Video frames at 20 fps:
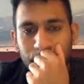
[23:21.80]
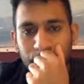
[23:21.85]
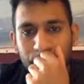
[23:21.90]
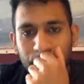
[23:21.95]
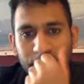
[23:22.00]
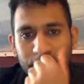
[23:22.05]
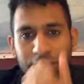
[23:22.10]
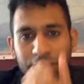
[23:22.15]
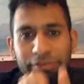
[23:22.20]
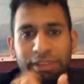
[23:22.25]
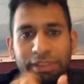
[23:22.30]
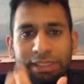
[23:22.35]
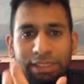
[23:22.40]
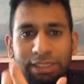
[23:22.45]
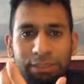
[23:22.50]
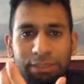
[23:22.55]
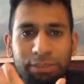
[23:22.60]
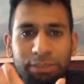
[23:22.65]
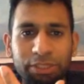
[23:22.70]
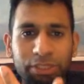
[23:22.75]
if I take the
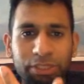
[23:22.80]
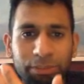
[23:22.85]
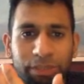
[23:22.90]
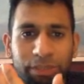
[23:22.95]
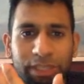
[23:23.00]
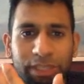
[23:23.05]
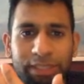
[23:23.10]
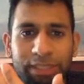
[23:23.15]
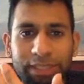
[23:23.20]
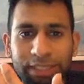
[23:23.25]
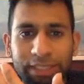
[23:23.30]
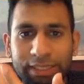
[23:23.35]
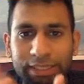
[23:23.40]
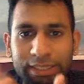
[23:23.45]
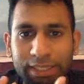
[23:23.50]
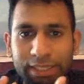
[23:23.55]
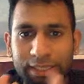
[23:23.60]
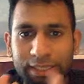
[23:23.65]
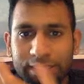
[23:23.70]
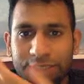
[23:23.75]
bishop, knight takes, then
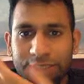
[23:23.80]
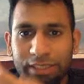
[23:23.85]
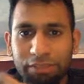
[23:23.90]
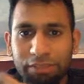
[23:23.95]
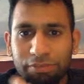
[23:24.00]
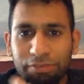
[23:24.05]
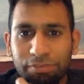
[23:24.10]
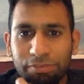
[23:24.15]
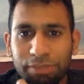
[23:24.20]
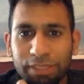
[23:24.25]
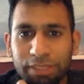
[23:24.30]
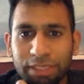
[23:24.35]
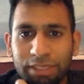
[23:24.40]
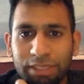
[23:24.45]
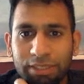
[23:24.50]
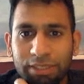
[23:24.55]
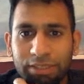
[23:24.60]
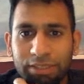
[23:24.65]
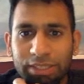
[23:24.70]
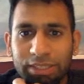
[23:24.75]
he's safe. But then,
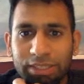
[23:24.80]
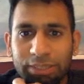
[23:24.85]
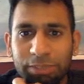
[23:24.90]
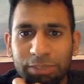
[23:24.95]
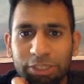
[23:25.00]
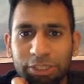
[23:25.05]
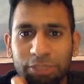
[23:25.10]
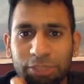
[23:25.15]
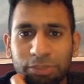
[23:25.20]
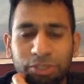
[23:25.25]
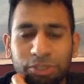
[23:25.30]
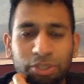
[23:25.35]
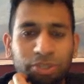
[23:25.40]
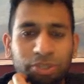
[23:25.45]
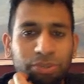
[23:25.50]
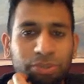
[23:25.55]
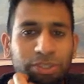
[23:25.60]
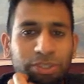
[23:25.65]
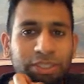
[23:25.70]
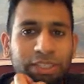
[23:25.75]
okay, this bishop is also
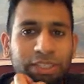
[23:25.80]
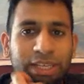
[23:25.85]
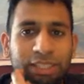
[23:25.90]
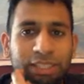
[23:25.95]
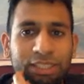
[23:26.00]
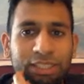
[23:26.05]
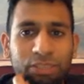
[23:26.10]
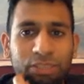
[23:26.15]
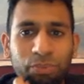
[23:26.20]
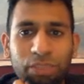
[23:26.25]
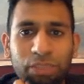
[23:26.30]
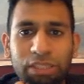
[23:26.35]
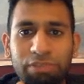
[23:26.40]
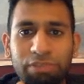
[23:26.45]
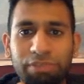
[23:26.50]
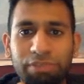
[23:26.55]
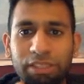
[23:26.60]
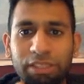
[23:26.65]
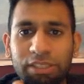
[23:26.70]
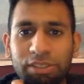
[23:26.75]
under attack. There's one
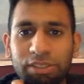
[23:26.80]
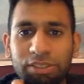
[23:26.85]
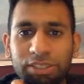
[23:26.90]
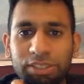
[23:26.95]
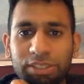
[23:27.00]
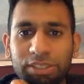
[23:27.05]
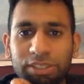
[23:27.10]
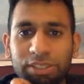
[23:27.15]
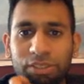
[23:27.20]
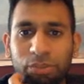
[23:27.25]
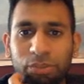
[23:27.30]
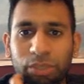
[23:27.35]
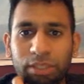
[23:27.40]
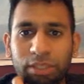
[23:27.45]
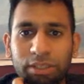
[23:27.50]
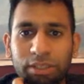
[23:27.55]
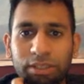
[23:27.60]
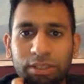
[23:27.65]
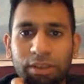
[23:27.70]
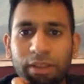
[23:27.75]
defender, just the queen.
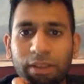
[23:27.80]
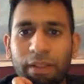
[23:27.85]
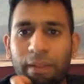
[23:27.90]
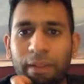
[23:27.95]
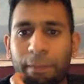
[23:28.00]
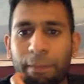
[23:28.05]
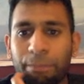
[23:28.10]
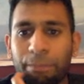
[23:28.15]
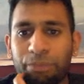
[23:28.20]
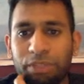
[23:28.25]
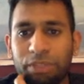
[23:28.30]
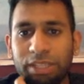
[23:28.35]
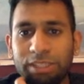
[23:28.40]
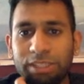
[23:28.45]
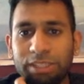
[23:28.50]
So that's a